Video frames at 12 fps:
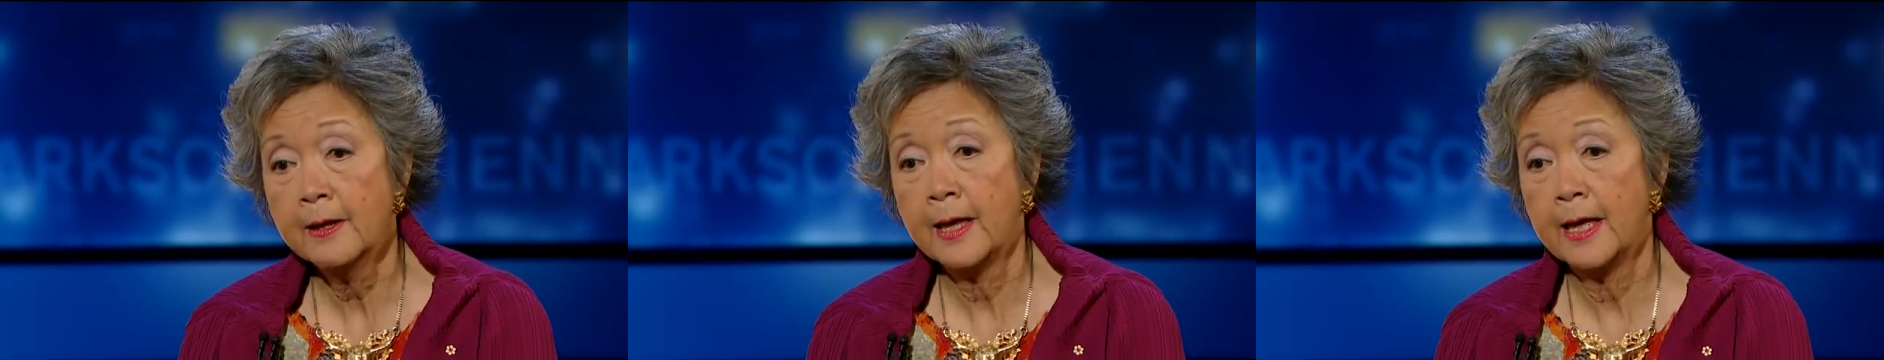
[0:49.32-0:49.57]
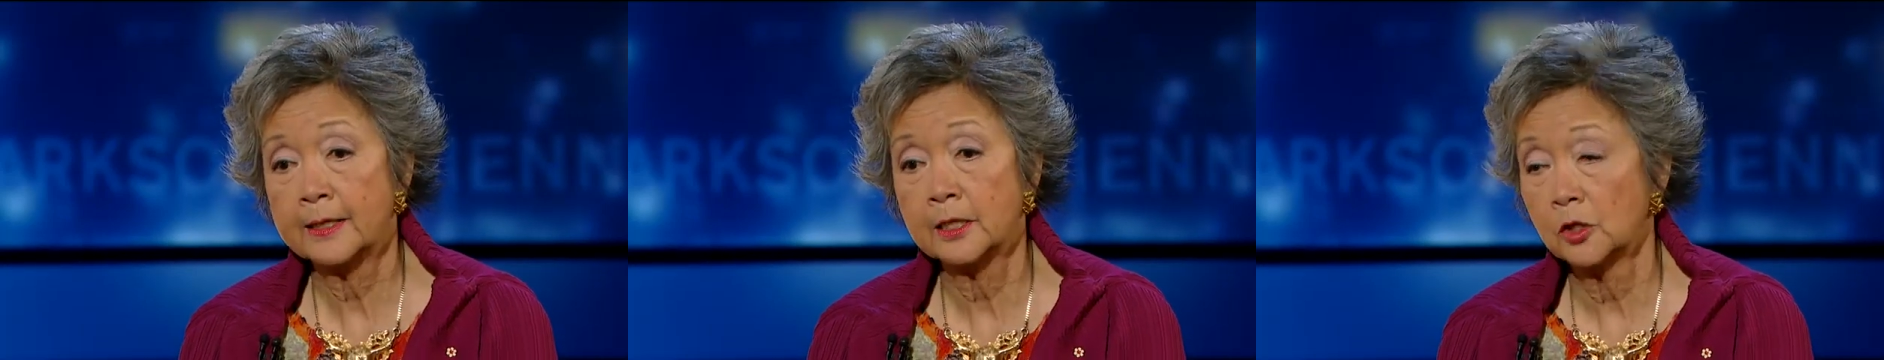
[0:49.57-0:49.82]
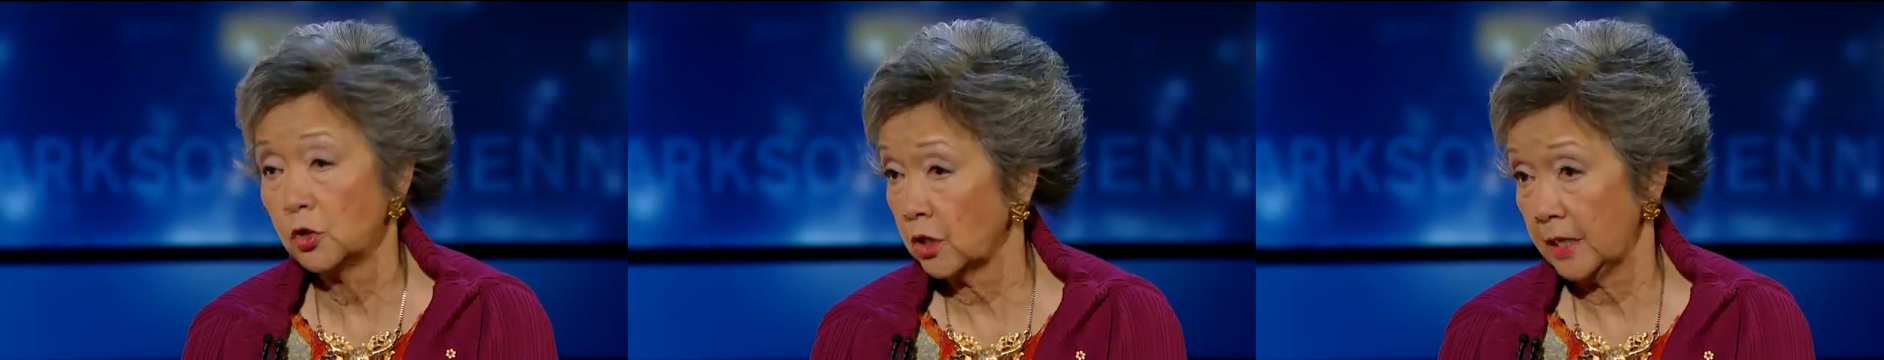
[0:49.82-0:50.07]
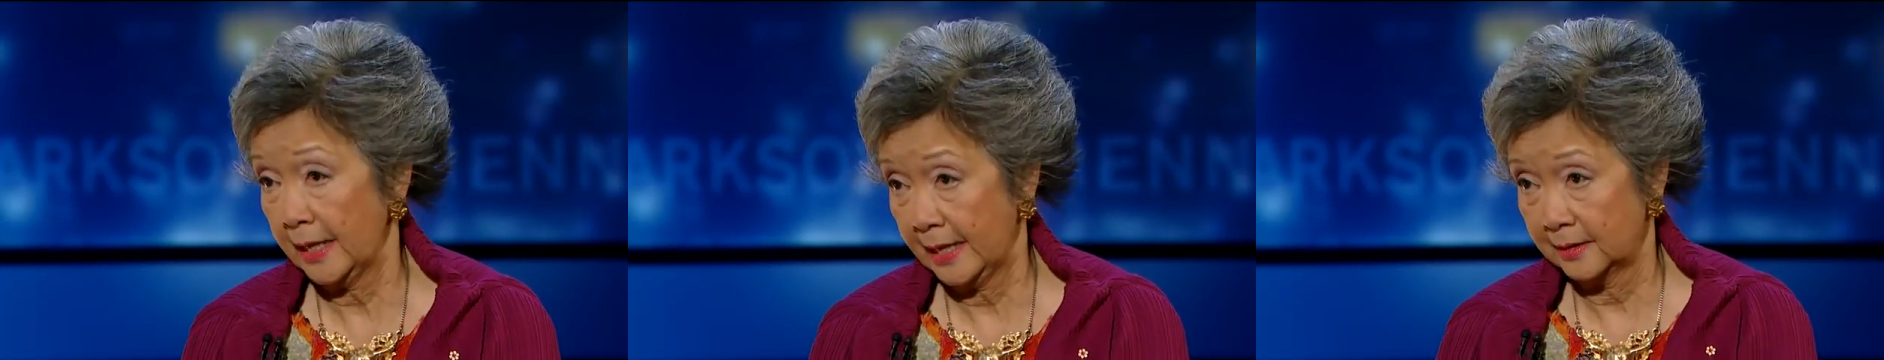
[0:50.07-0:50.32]
and
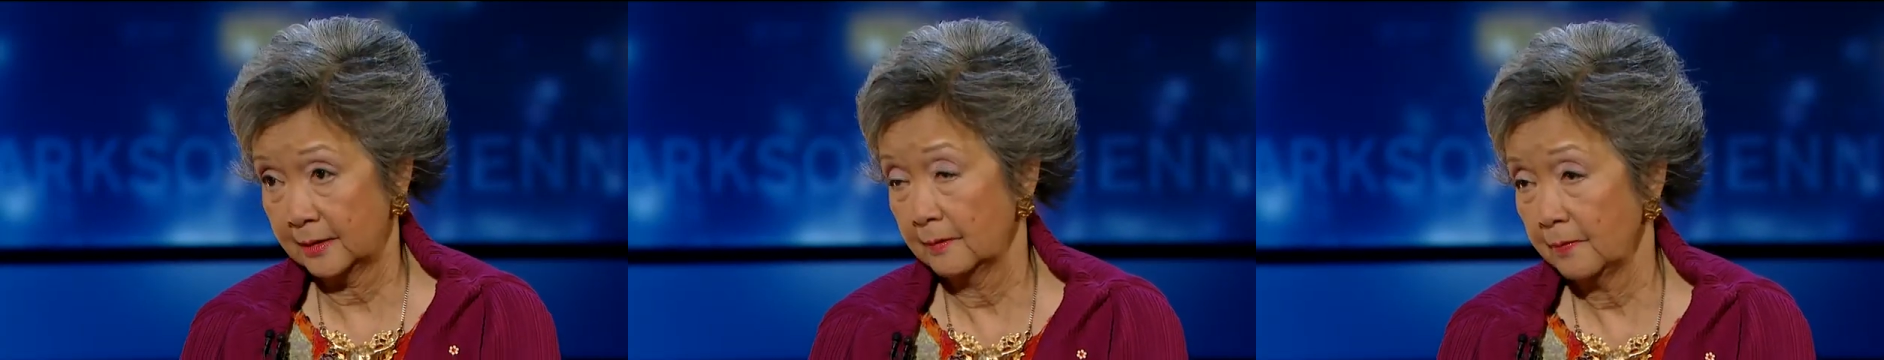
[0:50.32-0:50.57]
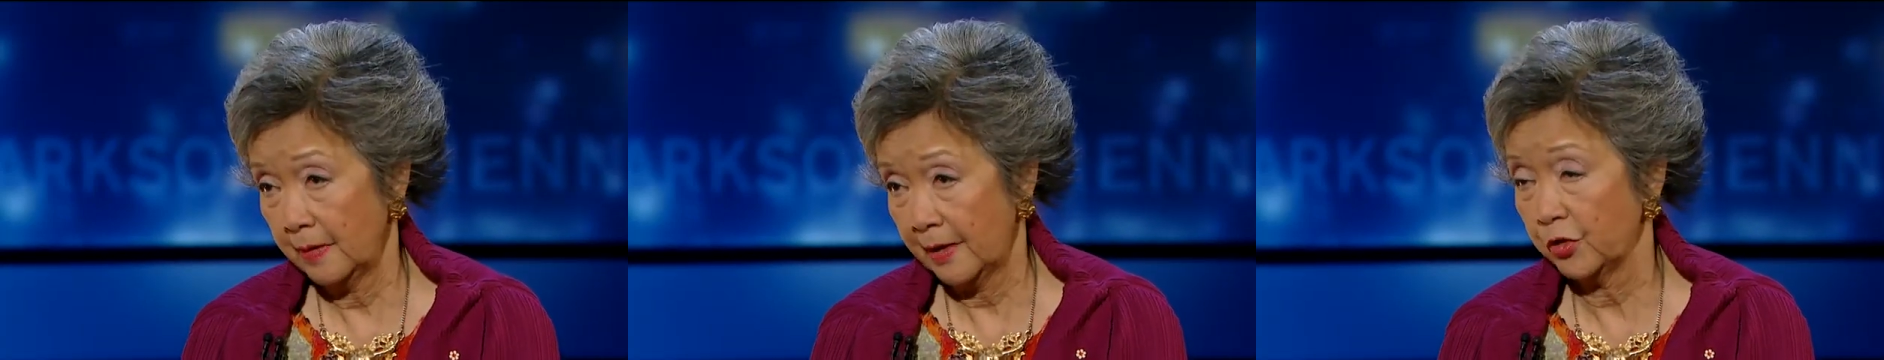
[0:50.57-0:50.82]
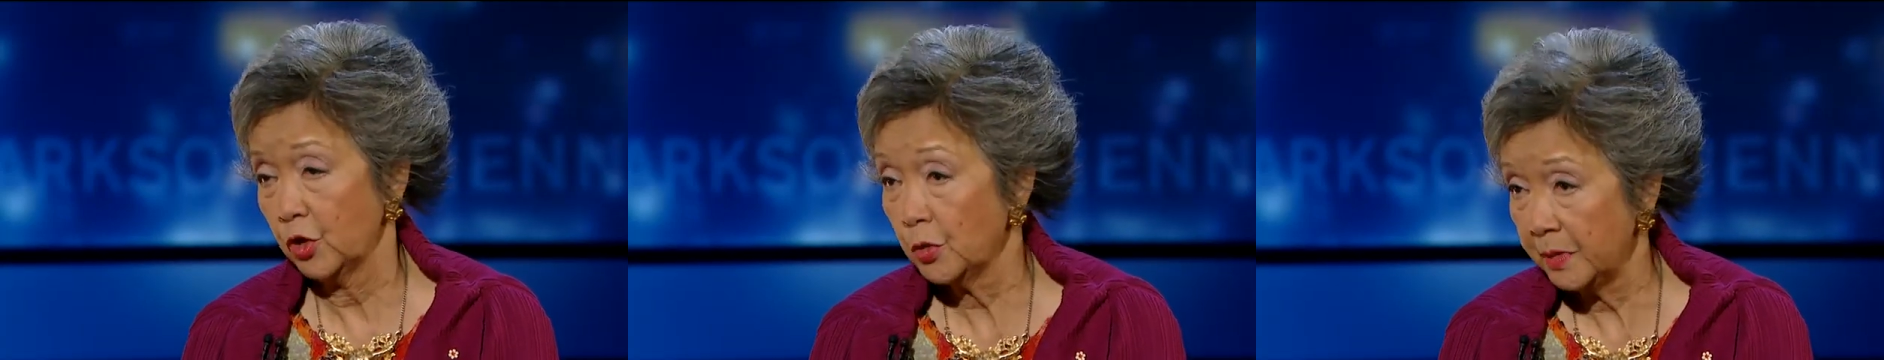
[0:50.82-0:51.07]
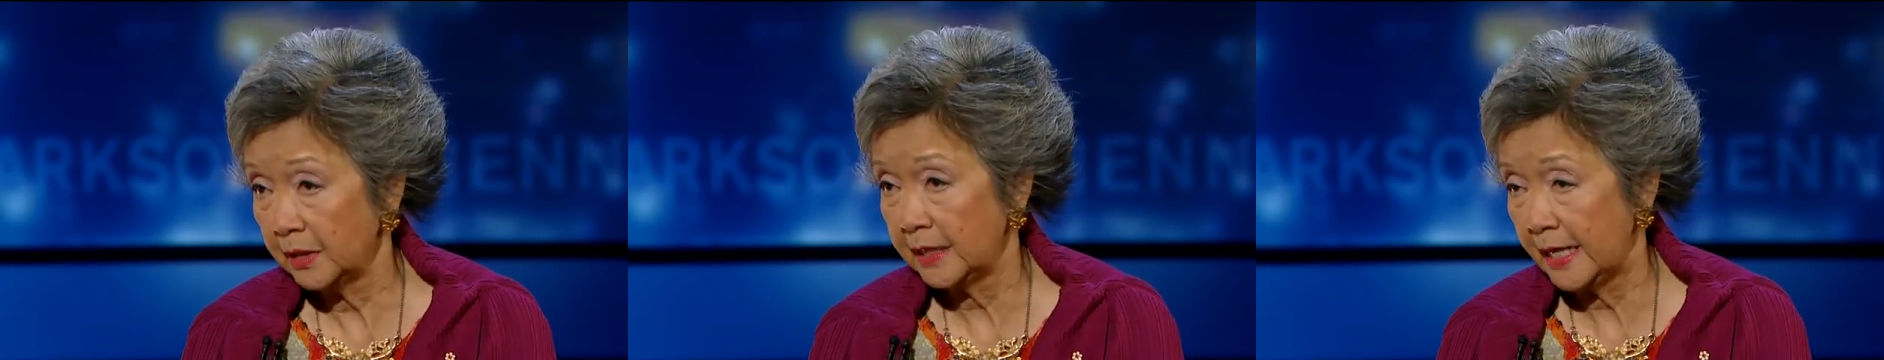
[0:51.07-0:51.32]
look at, at the
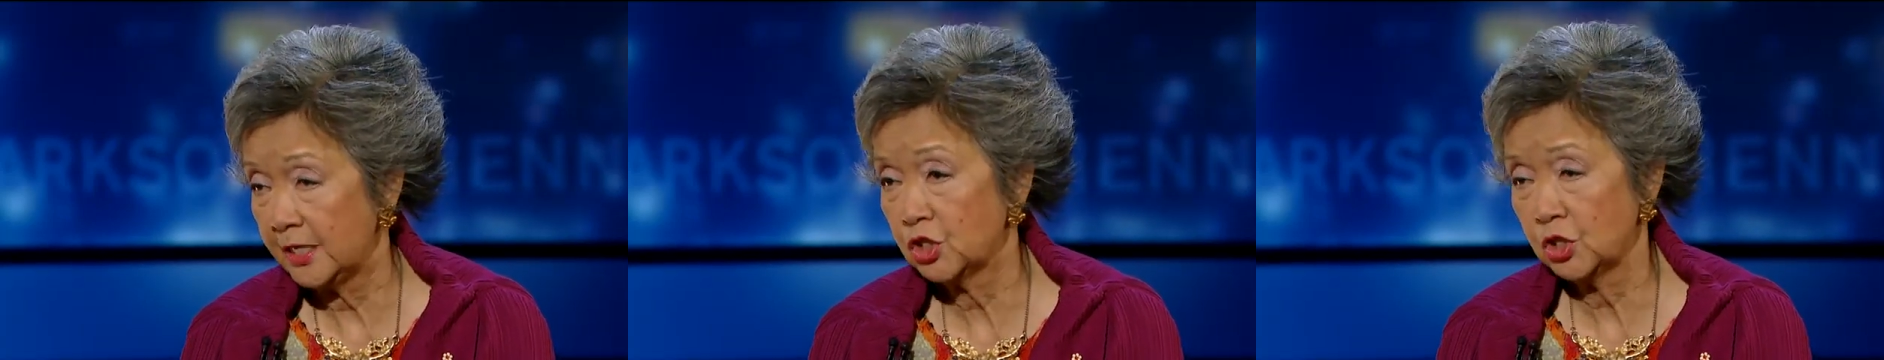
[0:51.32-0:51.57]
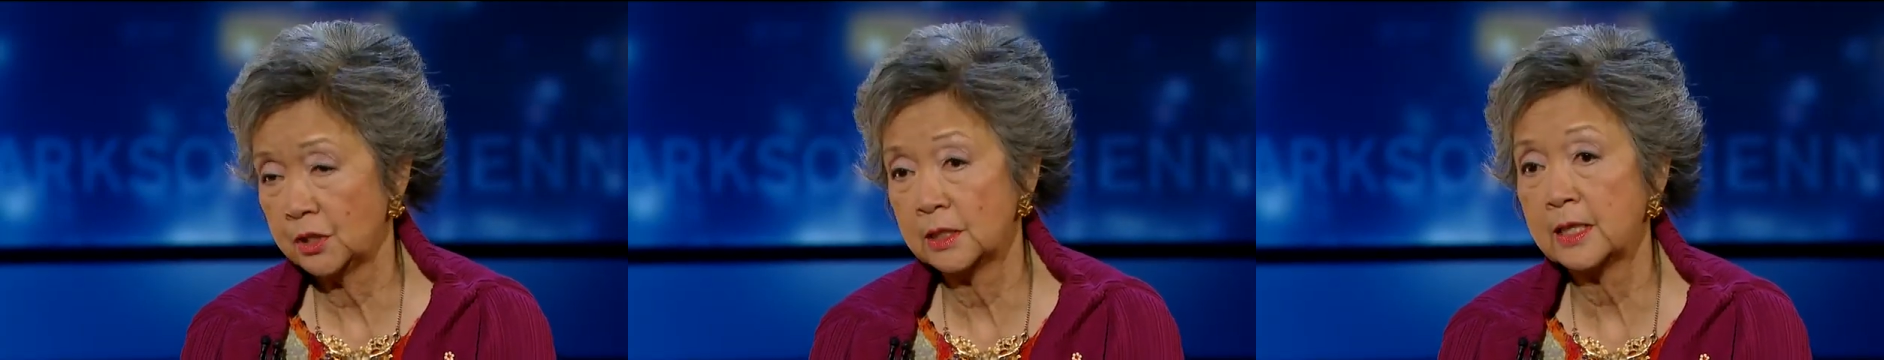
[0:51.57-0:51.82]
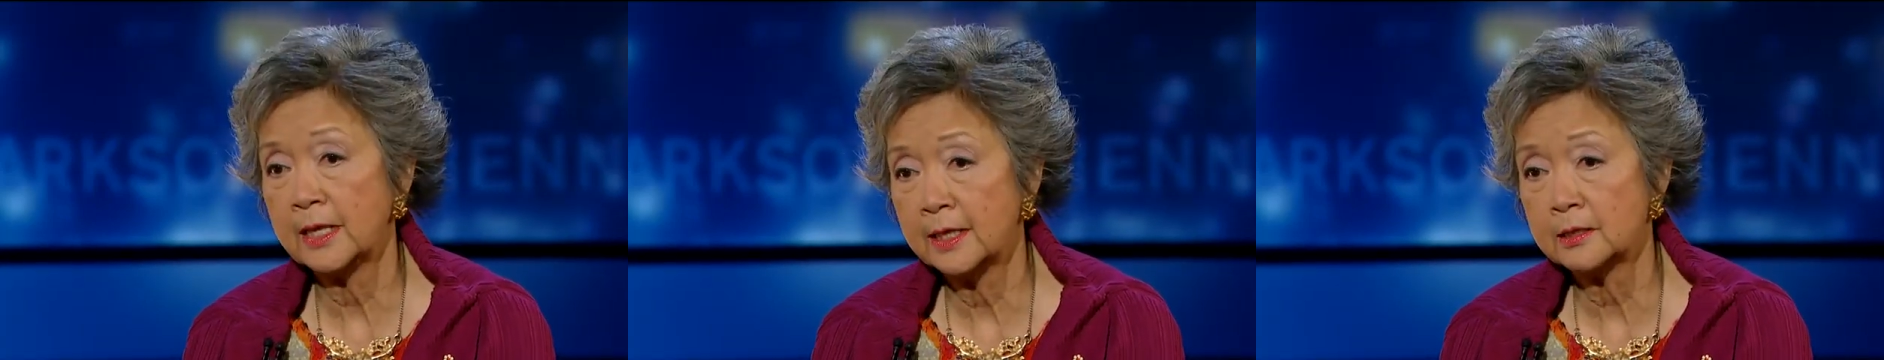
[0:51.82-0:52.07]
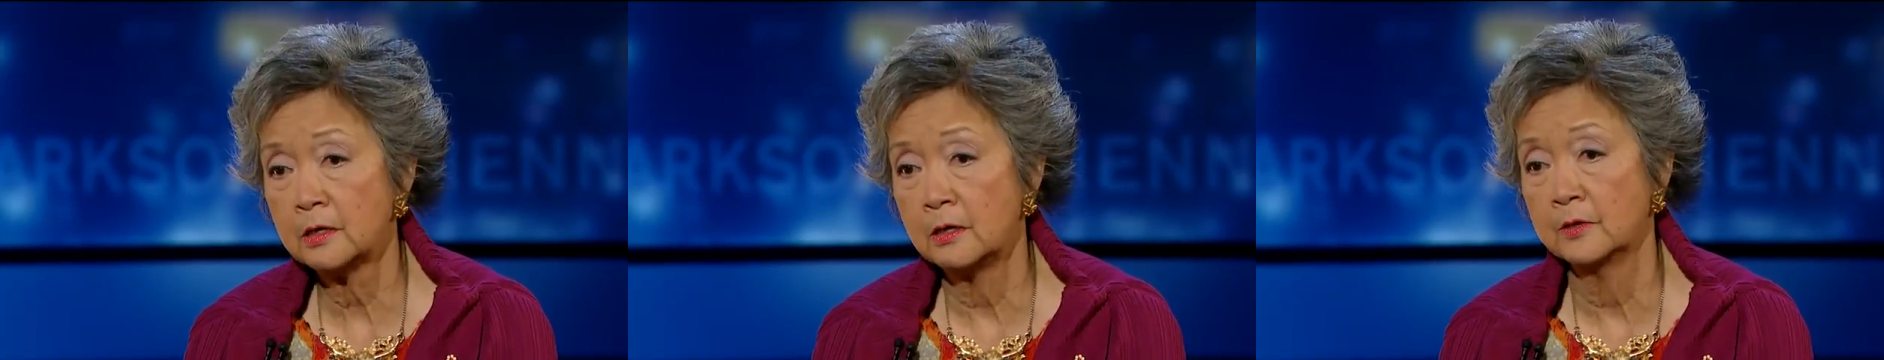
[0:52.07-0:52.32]
humiliation that they
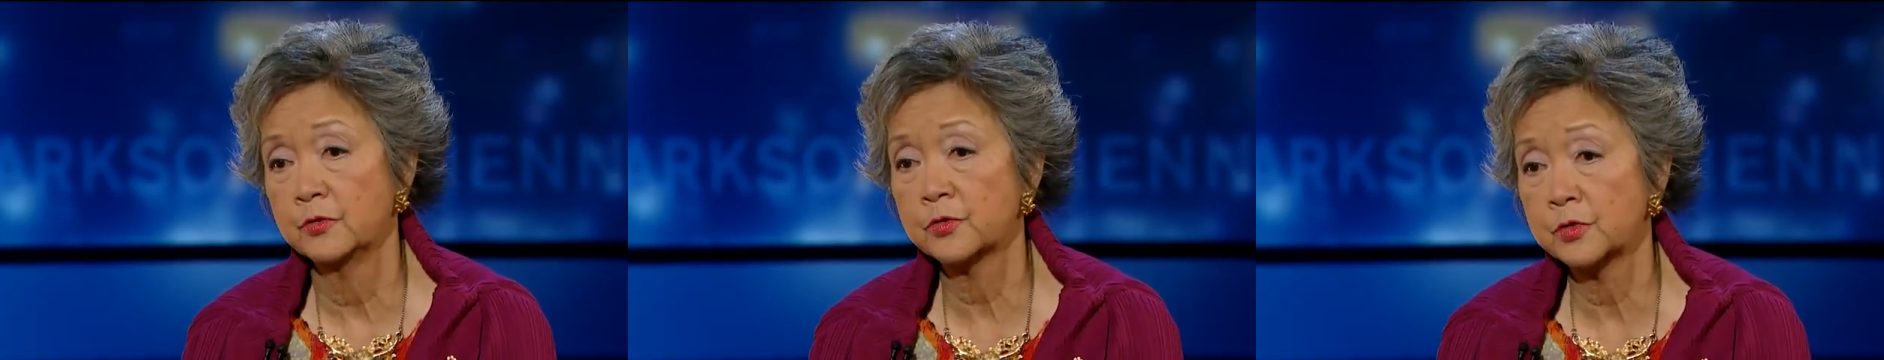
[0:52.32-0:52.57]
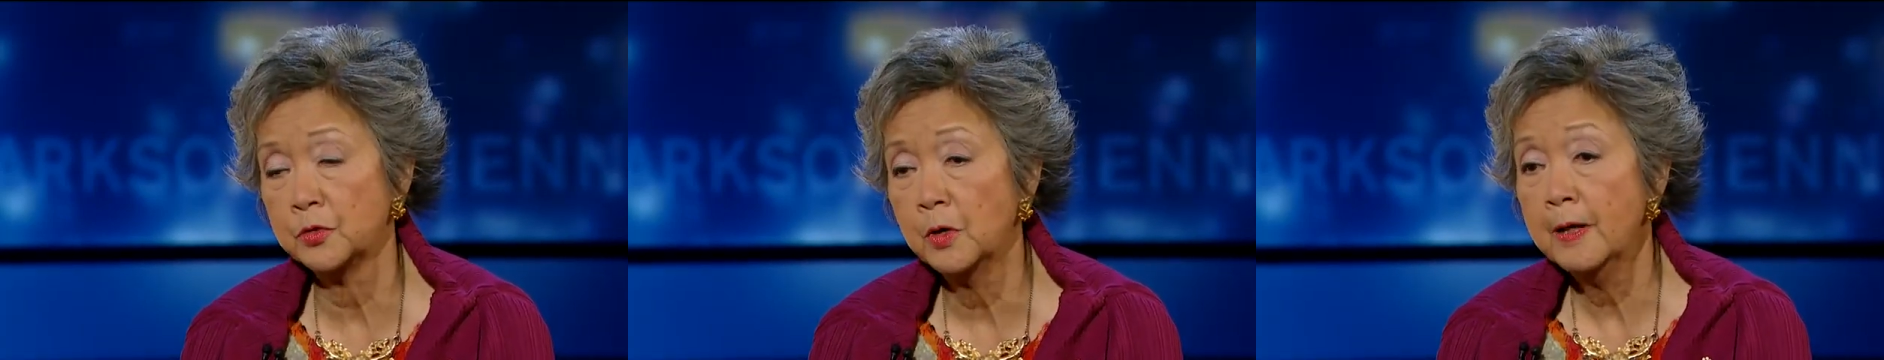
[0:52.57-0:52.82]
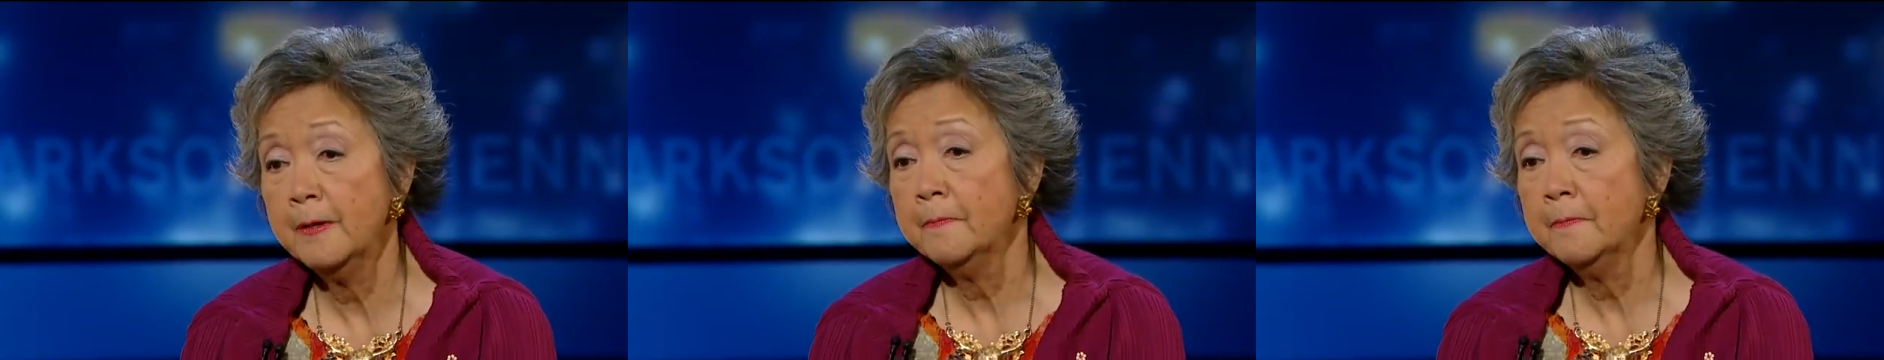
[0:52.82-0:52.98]
had gone through